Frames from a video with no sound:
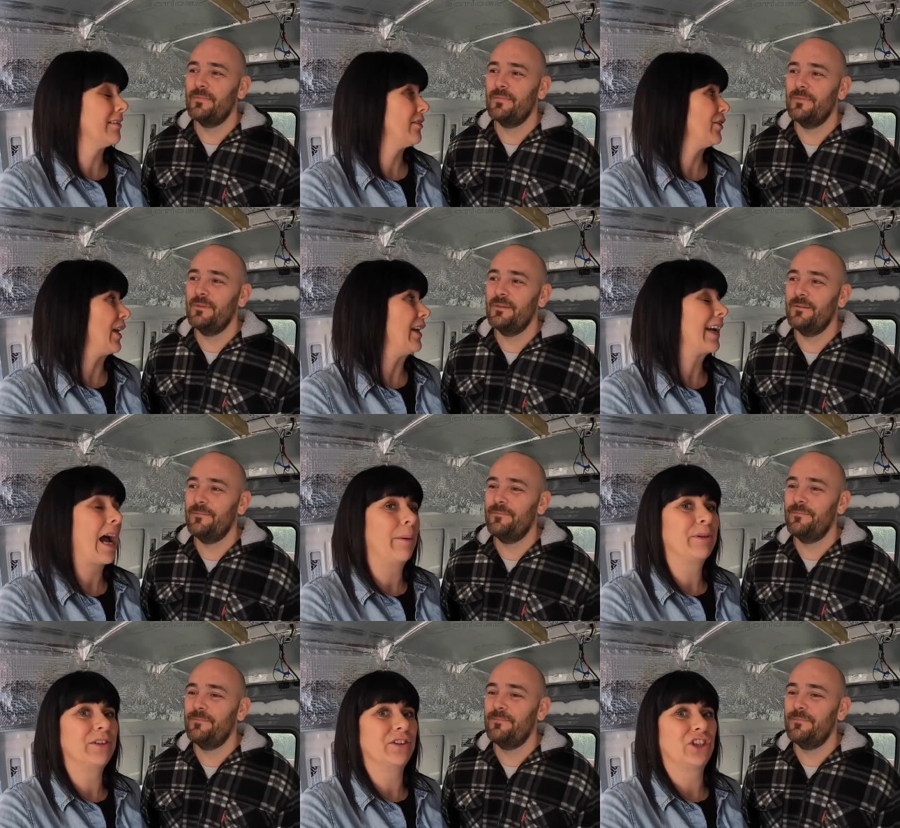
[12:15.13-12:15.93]
Speaker 1: so you get your
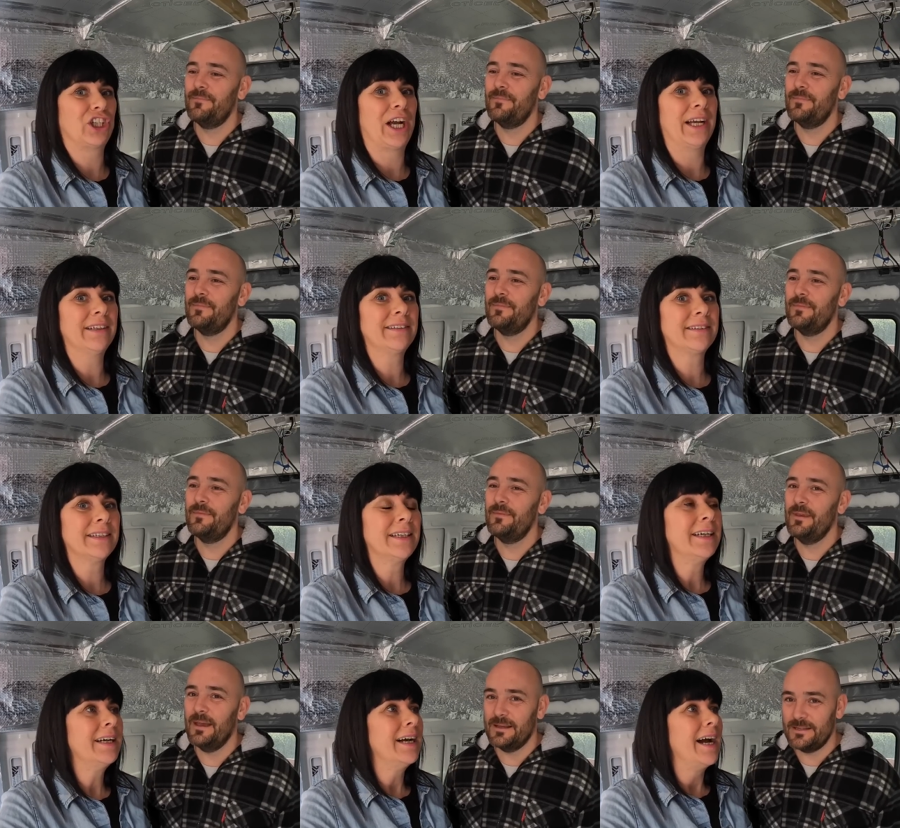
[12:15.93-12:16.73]
captain's chairs.
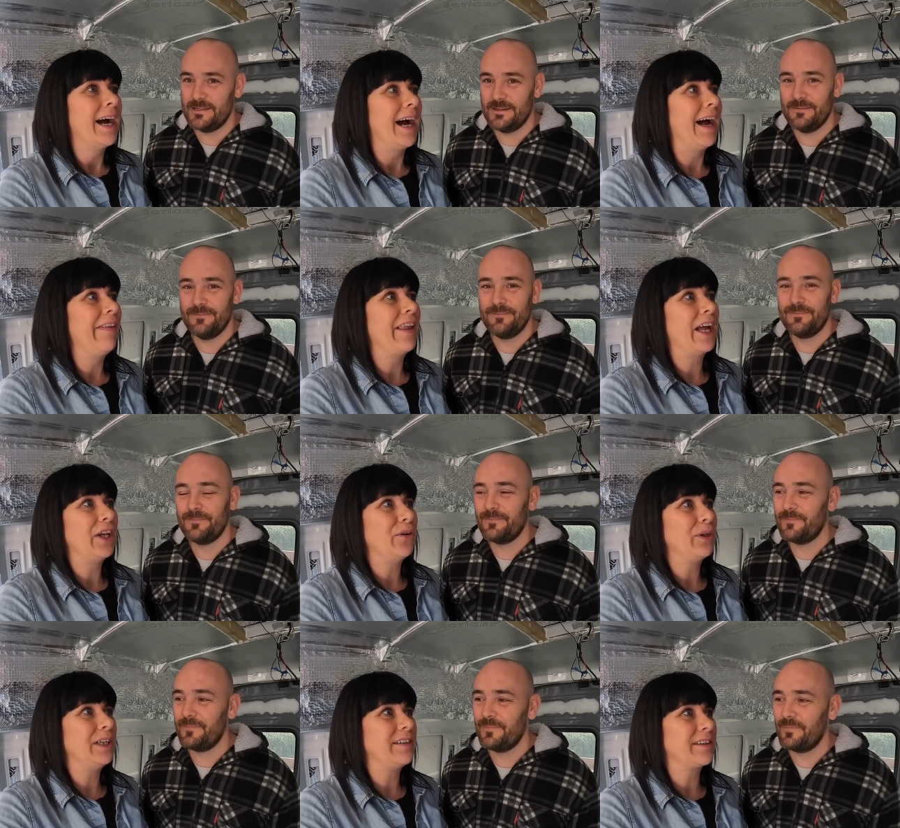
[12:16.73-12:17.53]
Yes, and
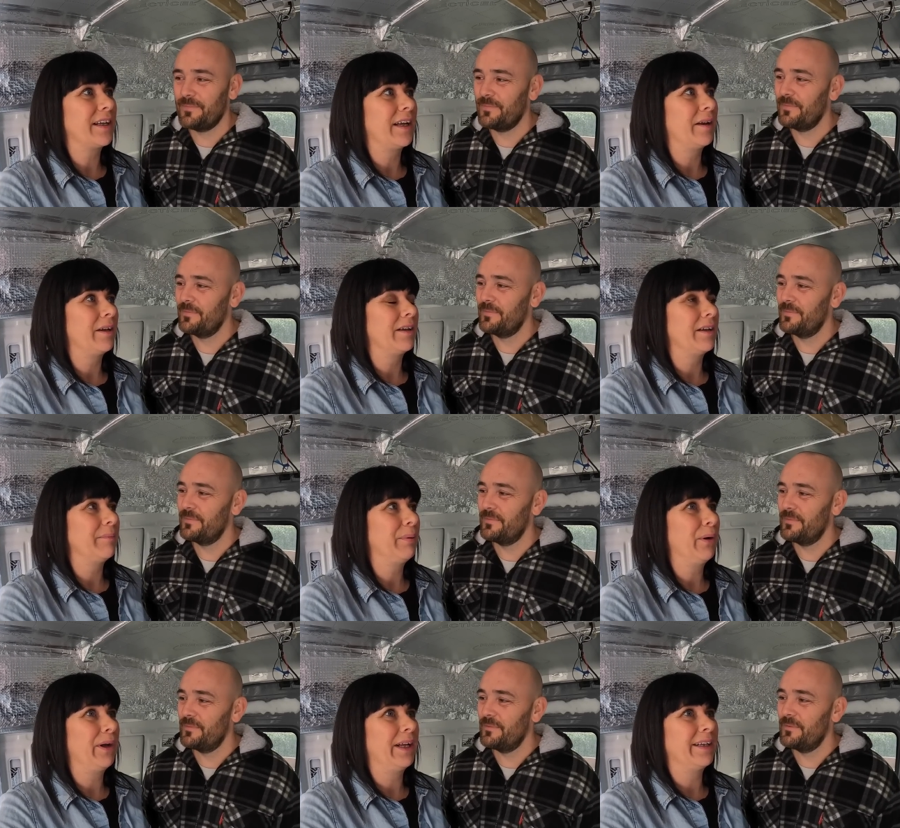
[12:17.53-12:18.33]
then you need to
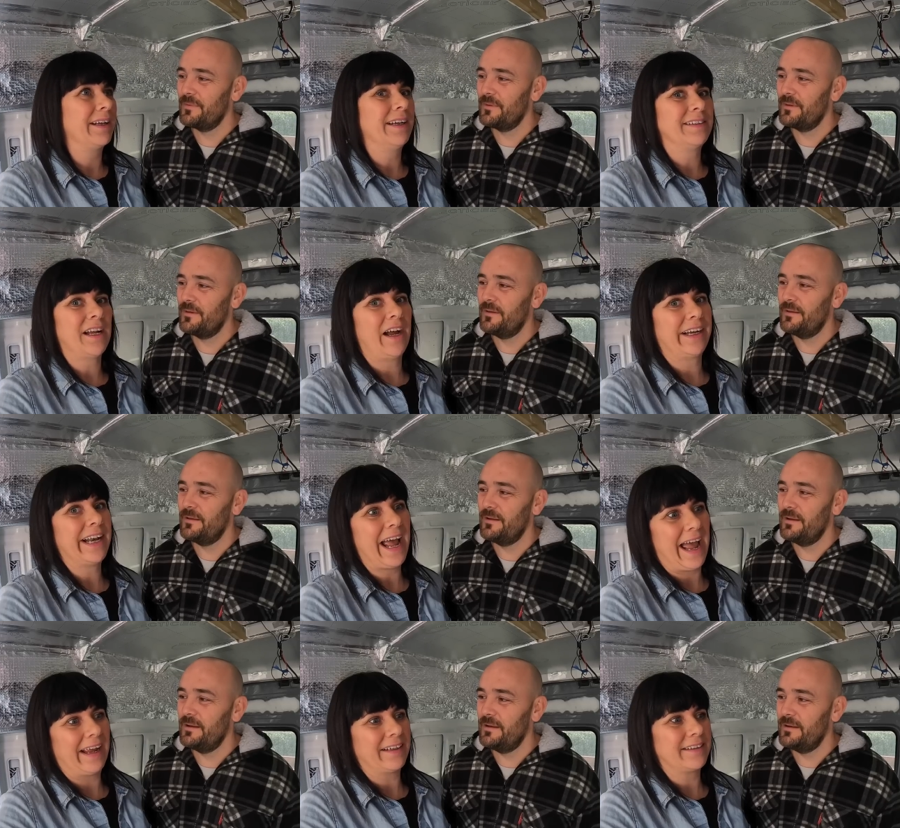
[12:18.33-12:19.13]
put in a
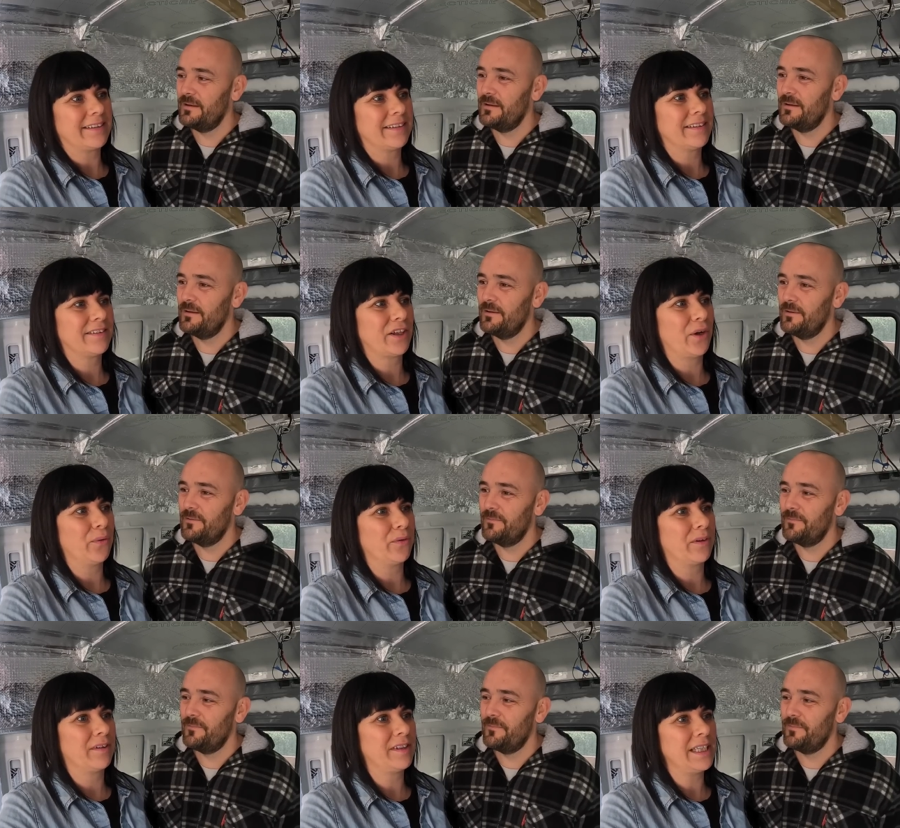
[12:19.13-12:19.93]
dinette.
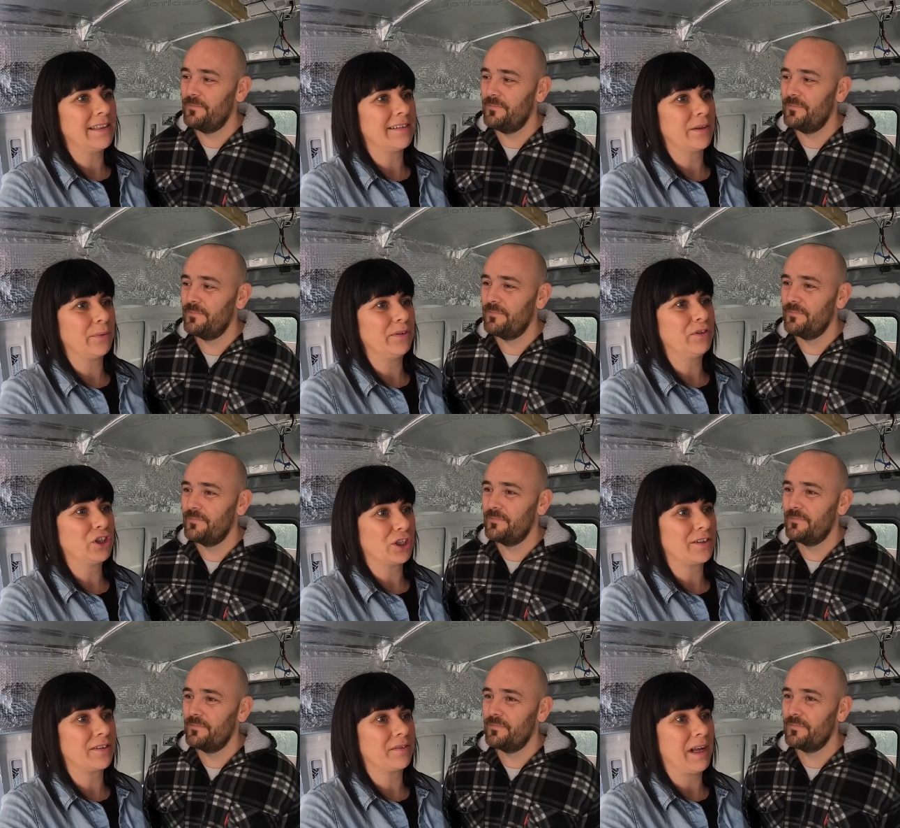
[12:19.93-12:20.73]
So the seats that we've
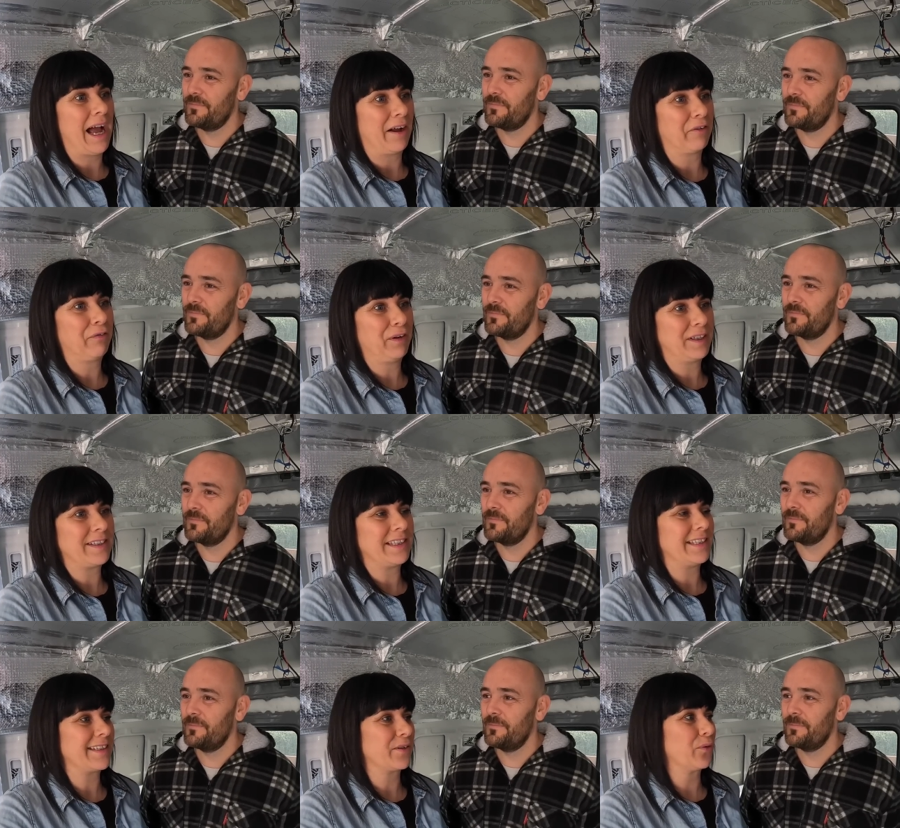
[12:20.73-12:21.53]
just had
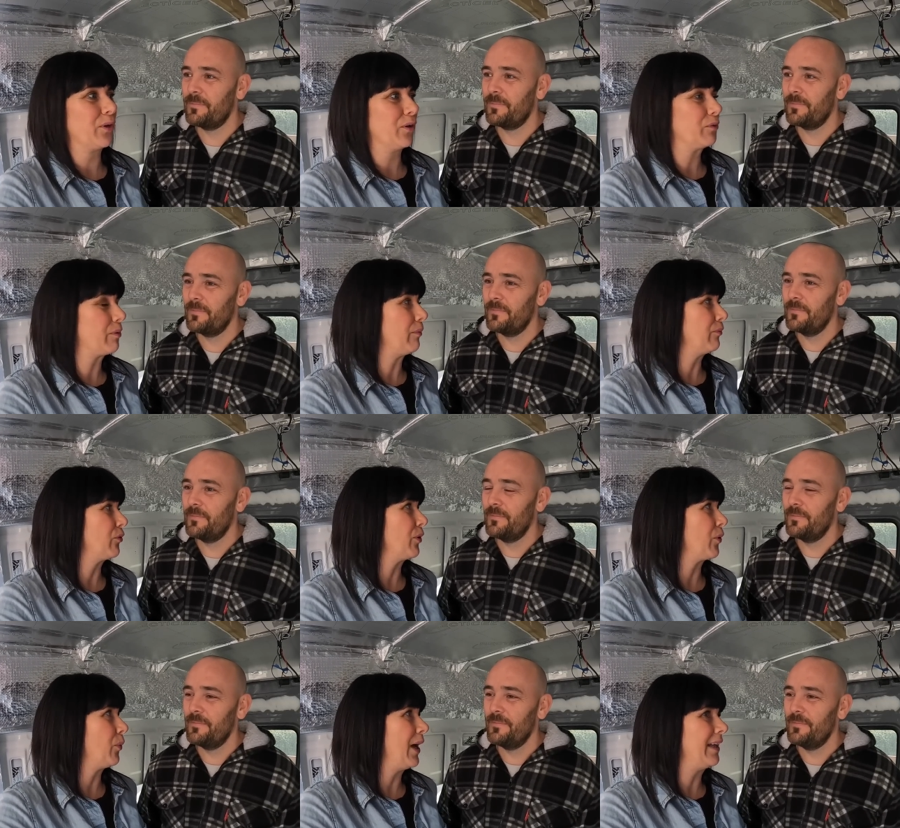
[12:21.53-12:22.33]
fitted and all those
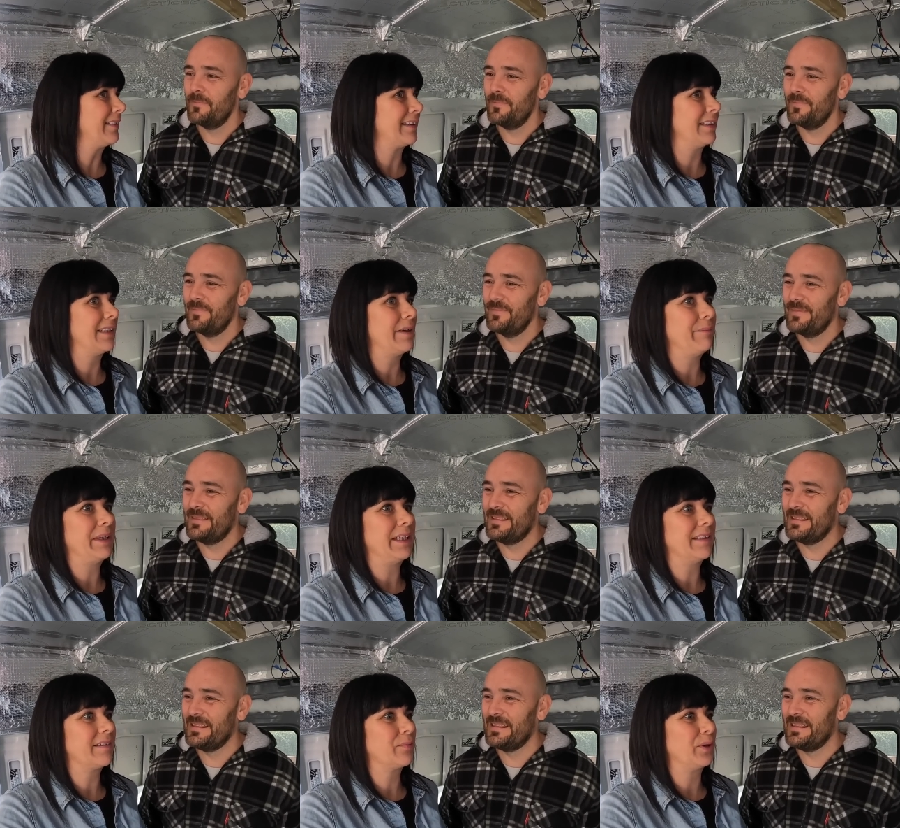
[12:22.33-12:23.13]
problems with the welding, it
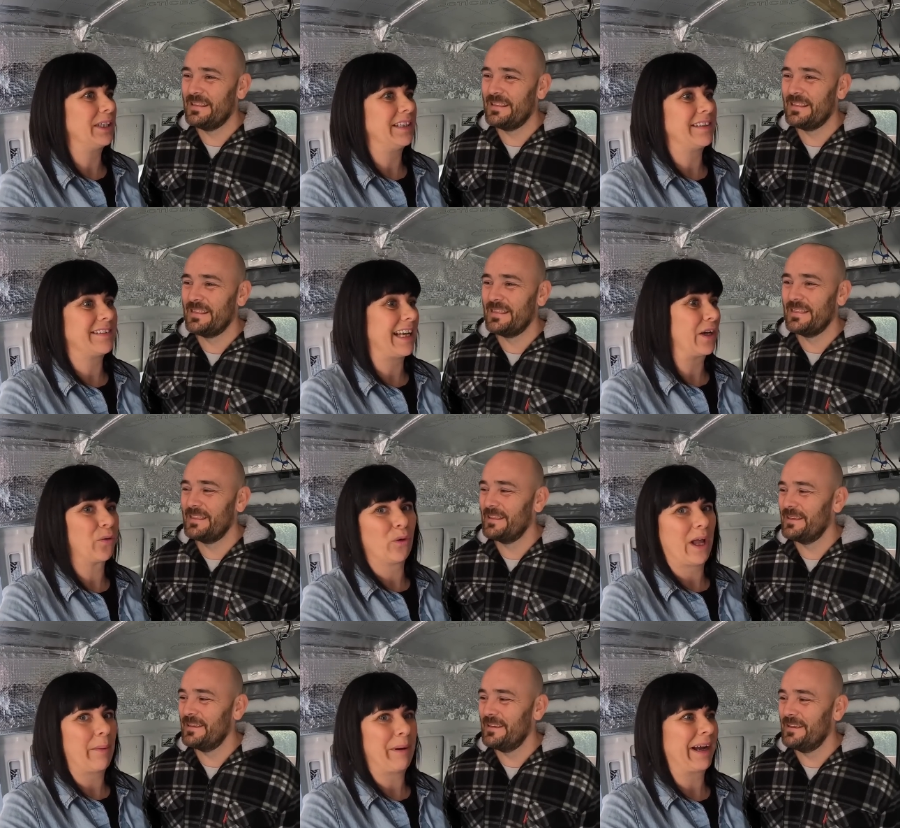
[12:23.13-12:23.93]
means we need to
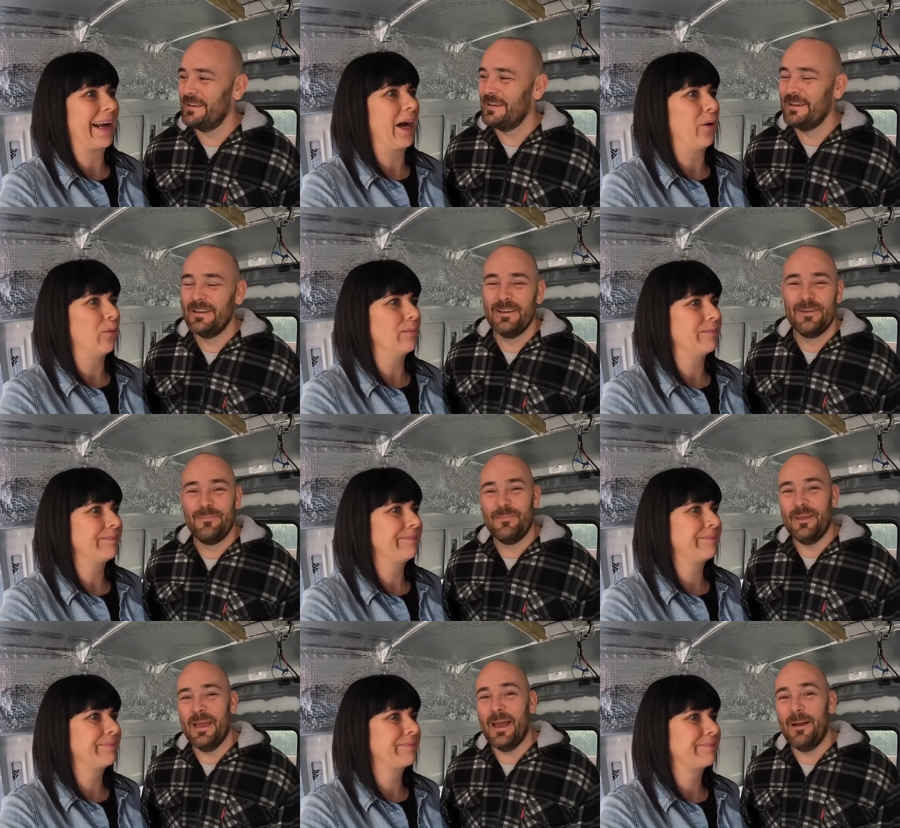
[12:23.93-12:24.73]
take all that back out.
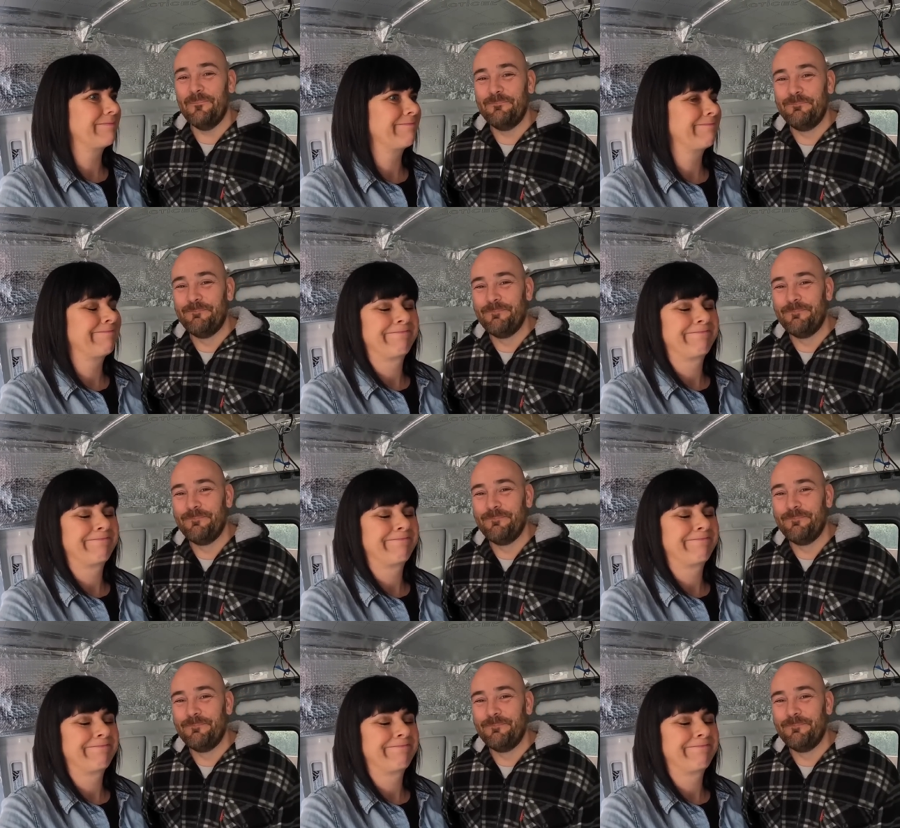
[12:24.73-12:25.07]
Yeah.